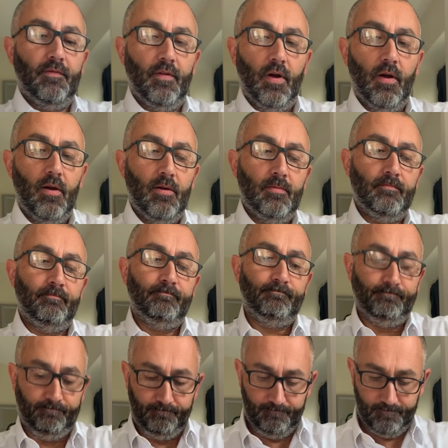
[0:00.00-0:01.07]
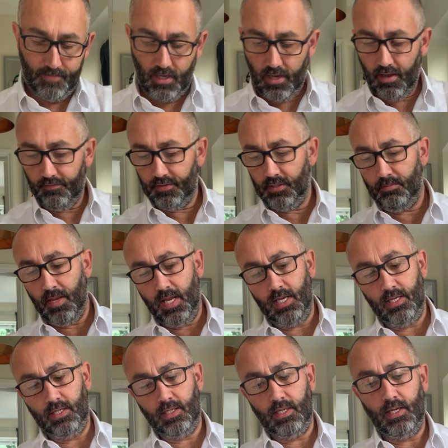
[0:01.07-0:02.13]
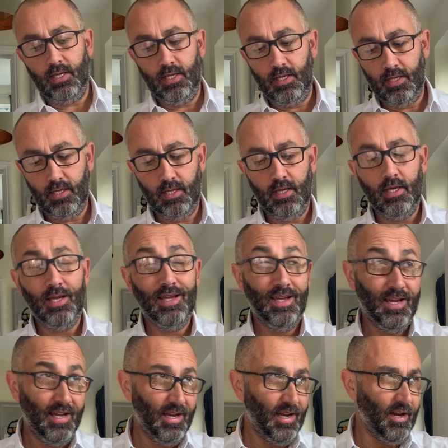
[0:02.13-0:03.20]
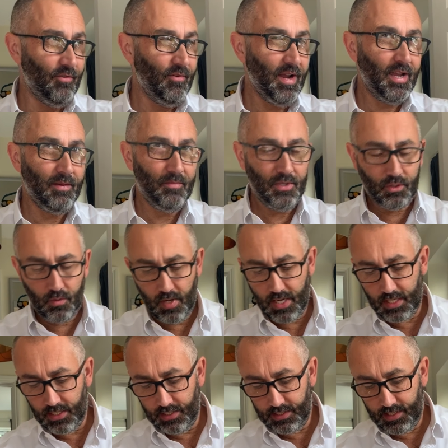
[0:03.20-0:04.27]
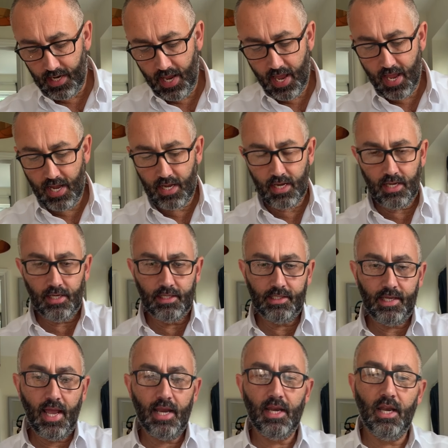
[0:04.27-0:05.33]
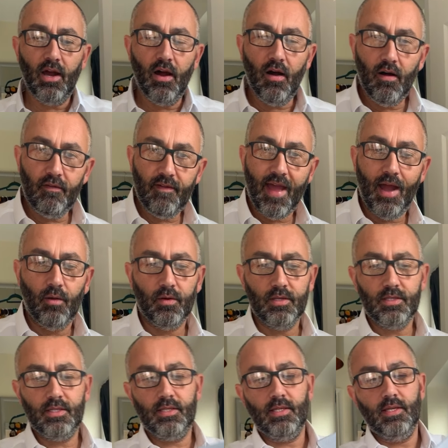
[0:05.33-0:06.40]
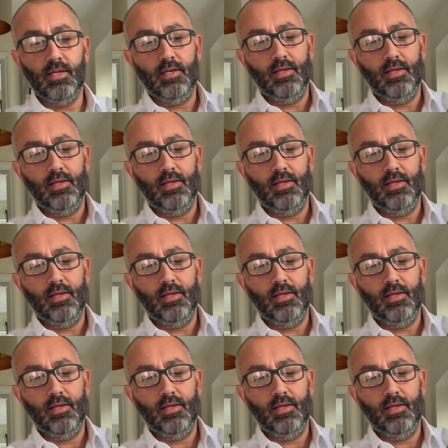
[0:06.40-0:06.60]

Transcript: far I have spent, I reckon, between 10 and 10 and a half hours